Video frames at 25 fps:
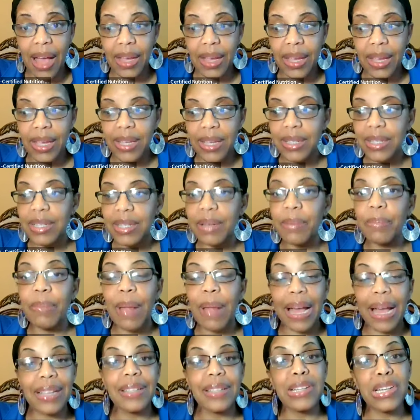And sunblock
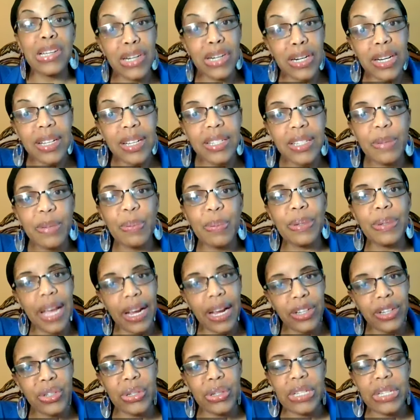is good to protect
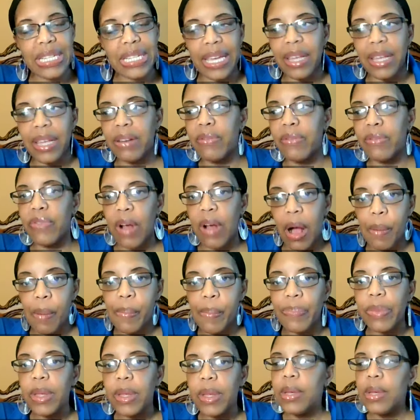your skin from
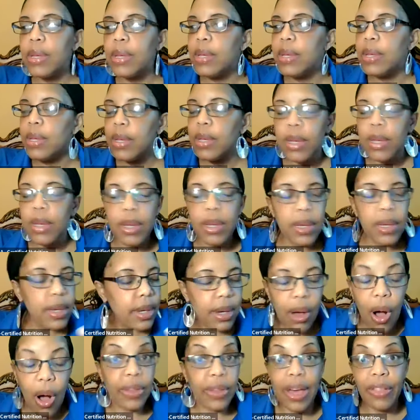
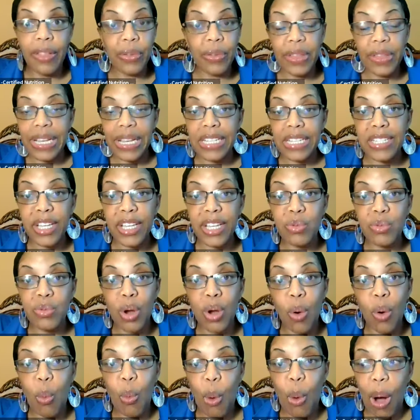all the other things that you
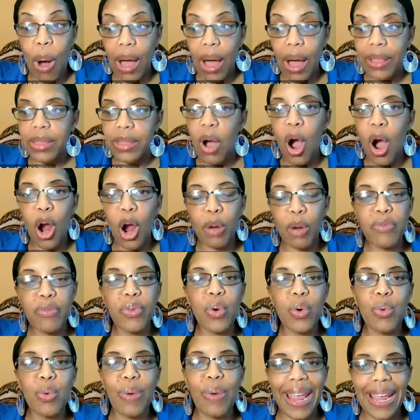don't want, the
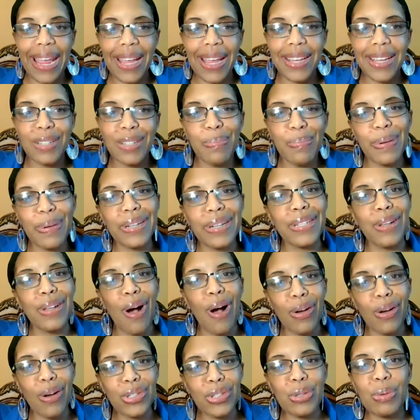harmful rays, but it's
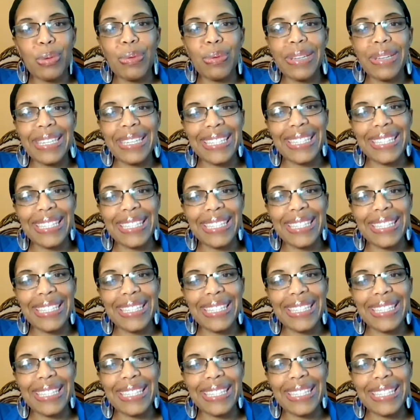also